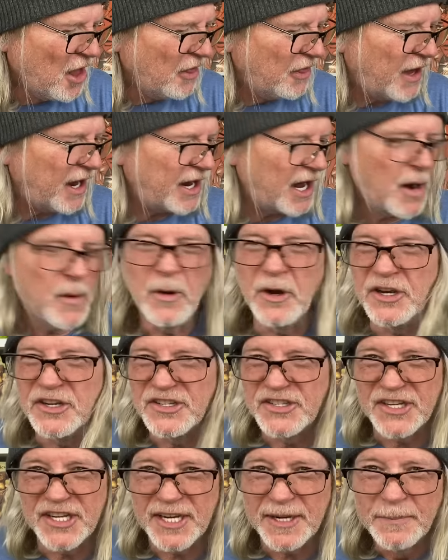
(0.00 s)
that I
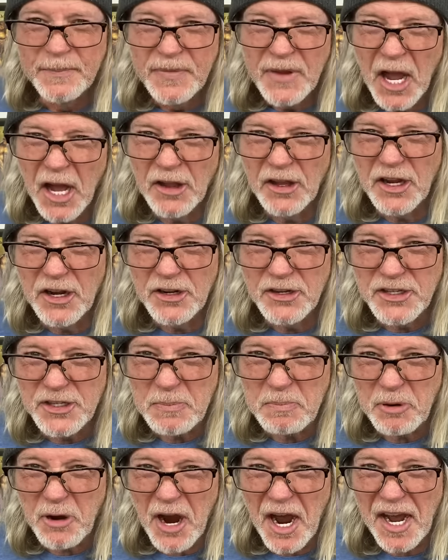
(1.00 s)
was a little
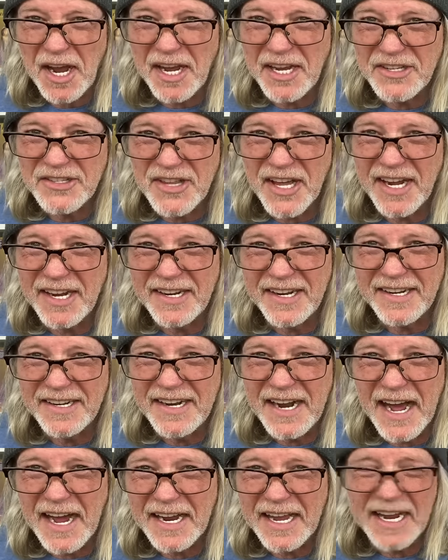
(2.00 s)
surprised that did
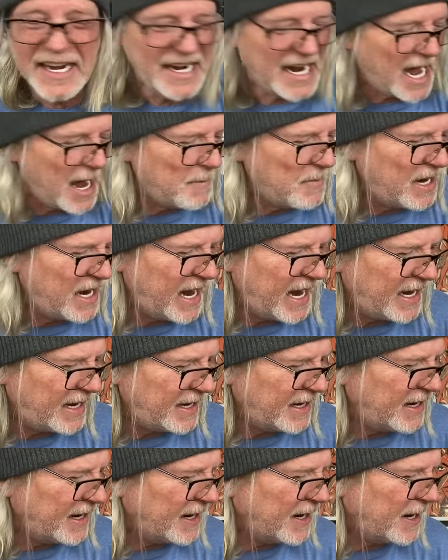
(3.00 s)
not get
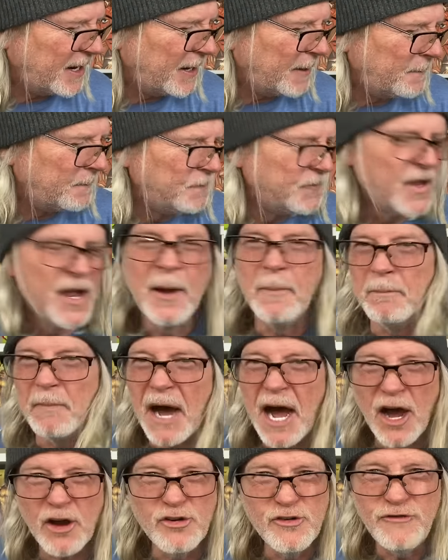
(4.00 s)
nominated.
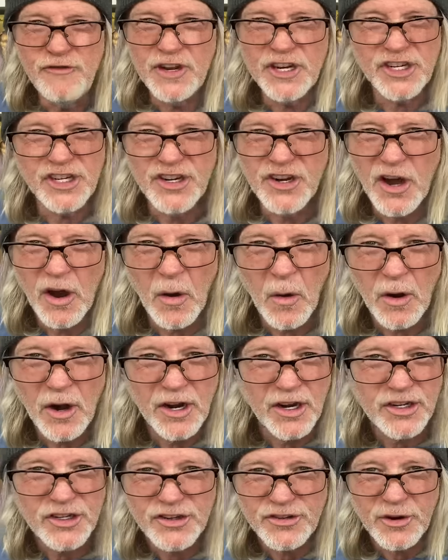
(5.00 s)
Mahavishnu
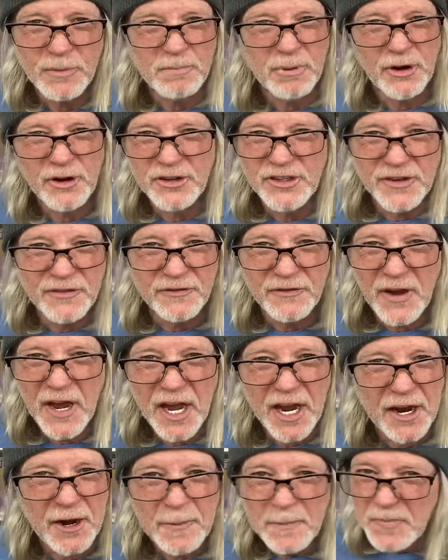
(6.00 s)
Orchestra, Birds of
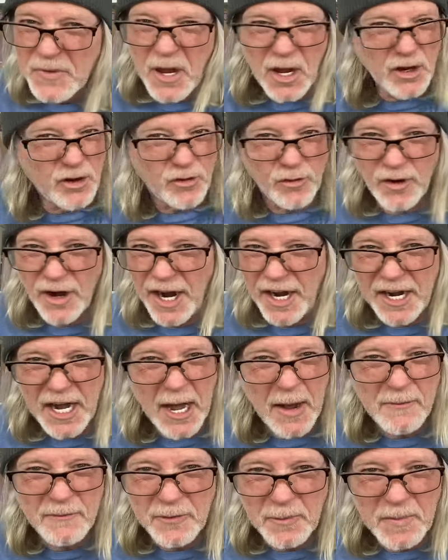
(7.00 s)
Fire, great
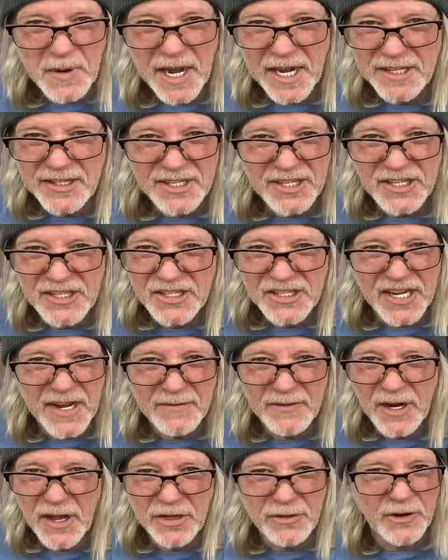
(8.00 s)
album from
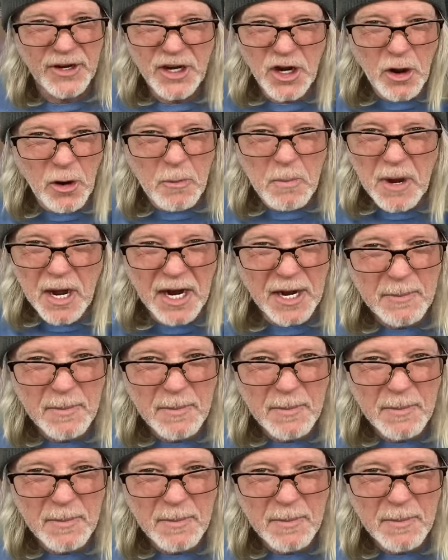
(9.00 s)
1973. Nobody